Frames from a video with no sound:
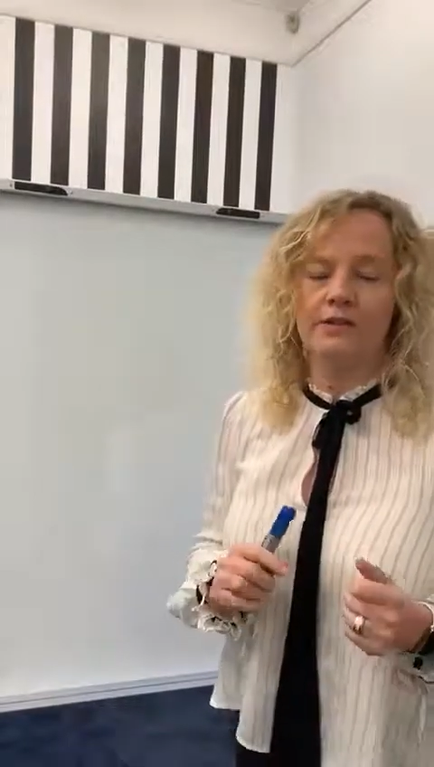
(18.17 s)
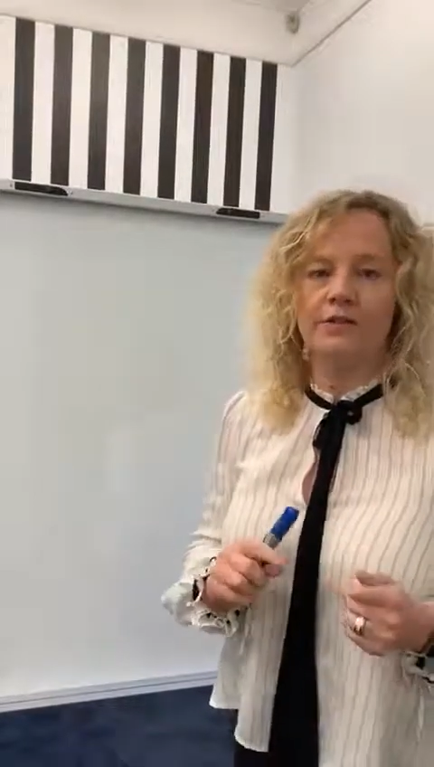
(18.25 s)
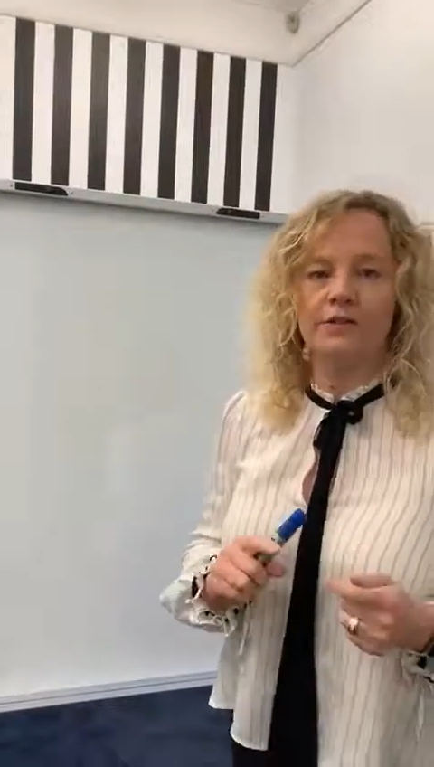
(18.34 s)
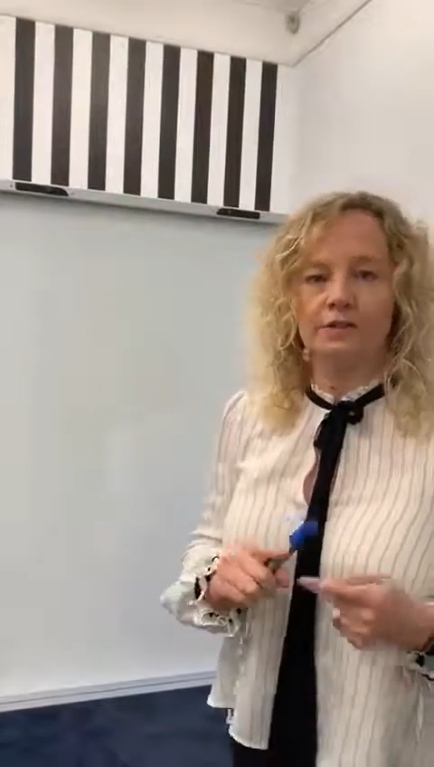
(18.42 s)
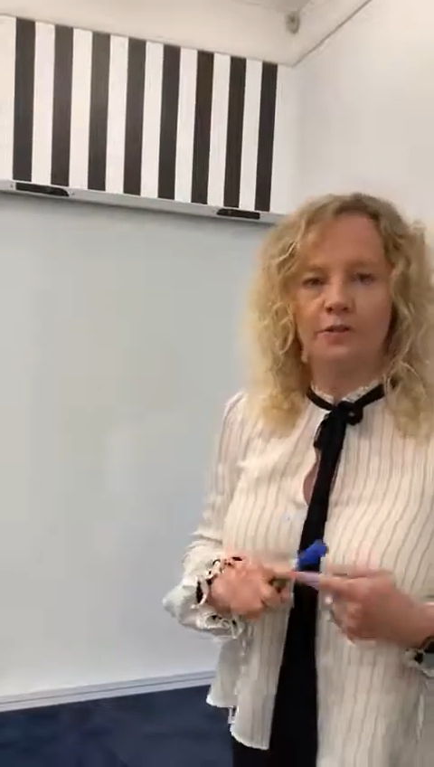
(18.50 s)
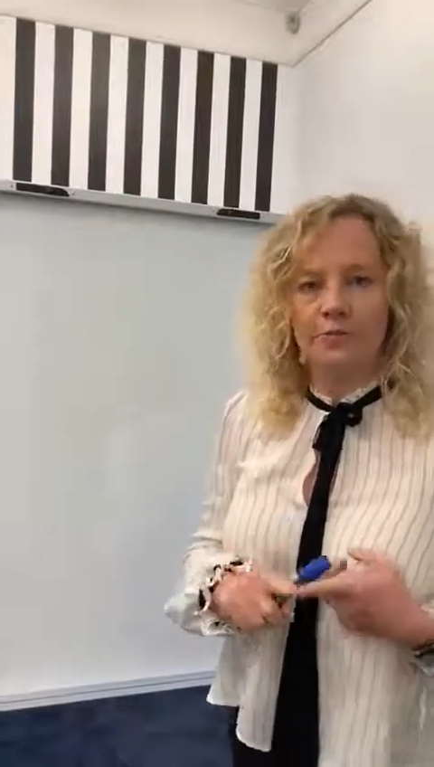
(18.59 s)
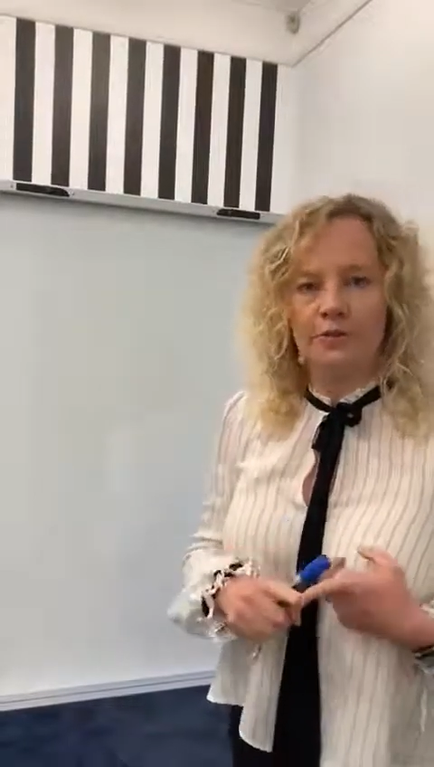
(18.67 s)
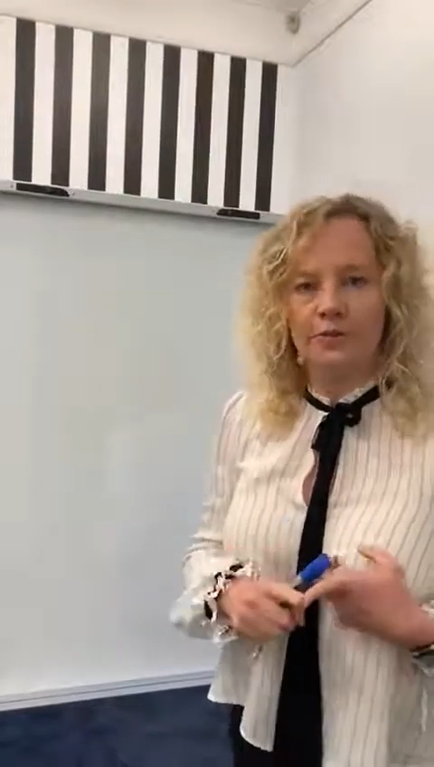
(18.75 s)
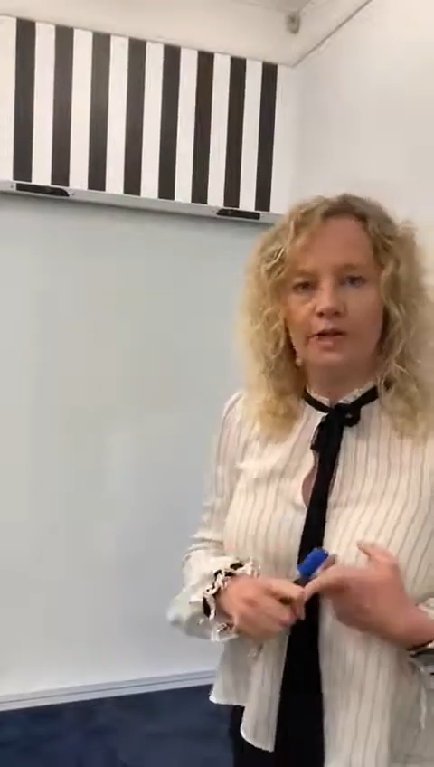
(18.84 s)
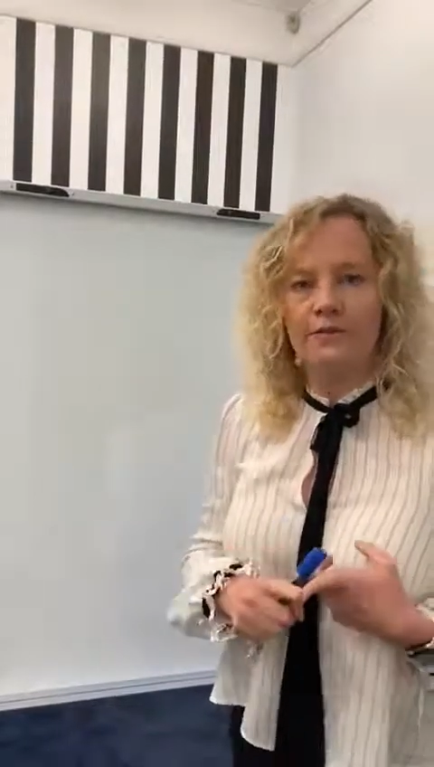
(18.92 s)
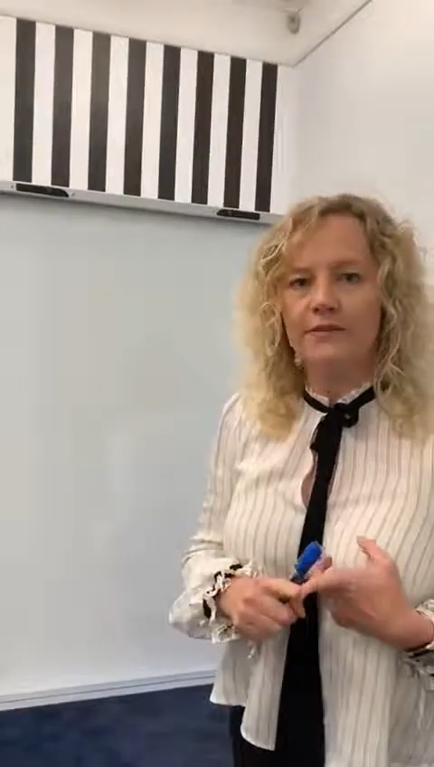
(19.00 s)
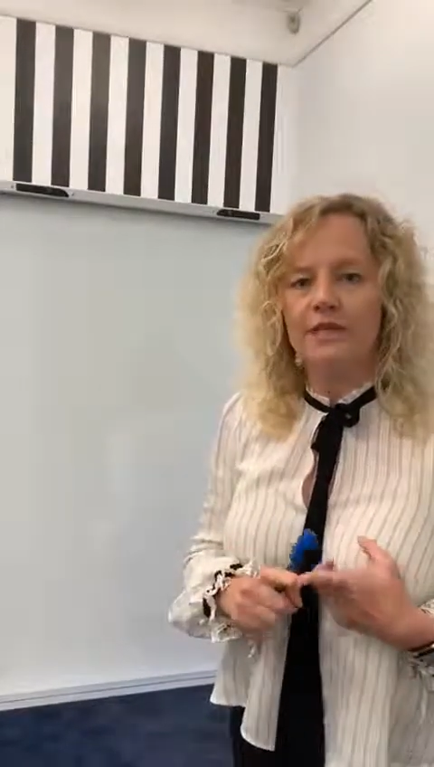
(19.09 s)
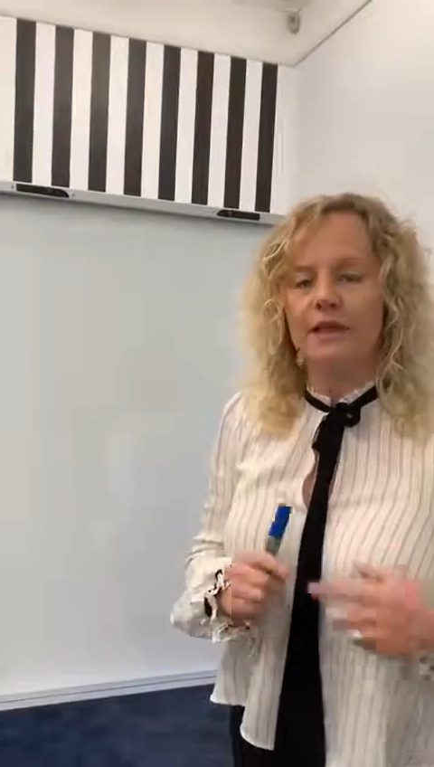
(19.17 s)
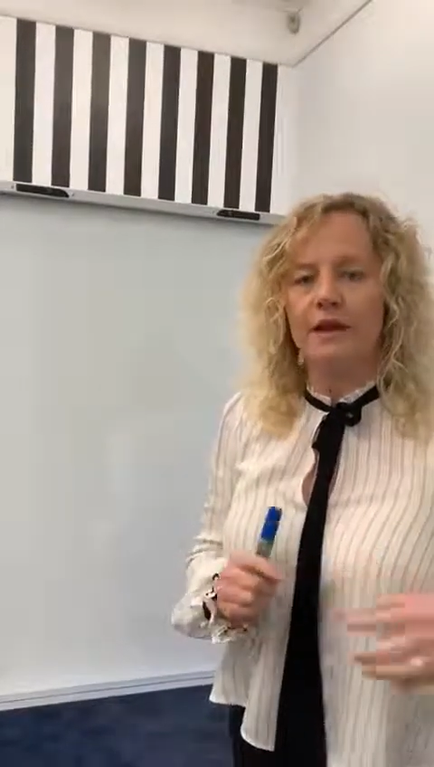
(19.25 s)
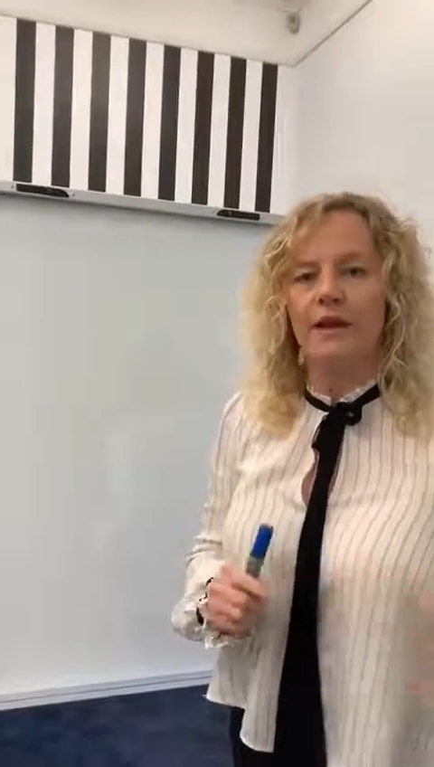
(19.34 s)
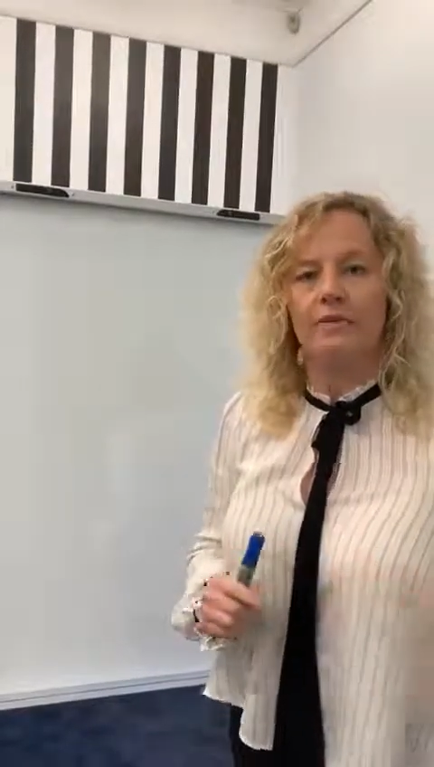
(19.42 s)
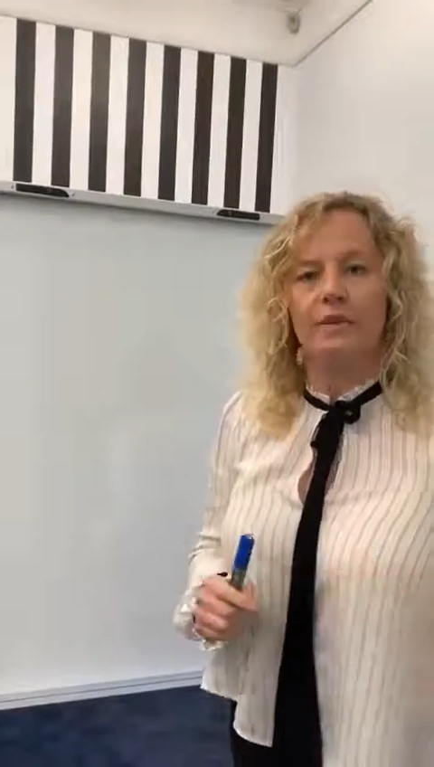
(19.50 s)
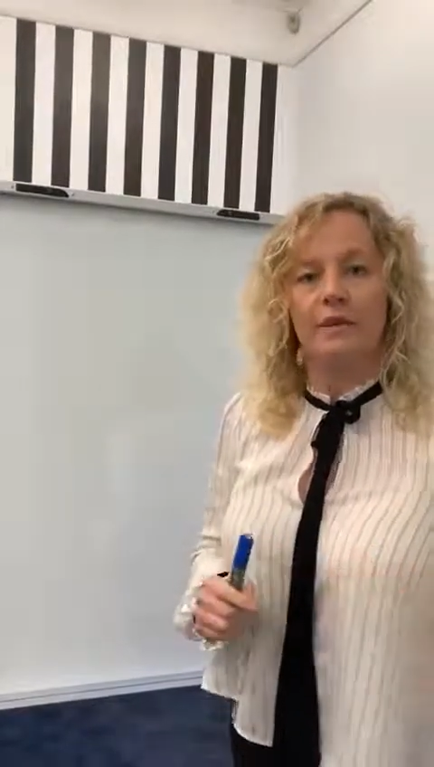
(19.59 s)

So it's your normal savings account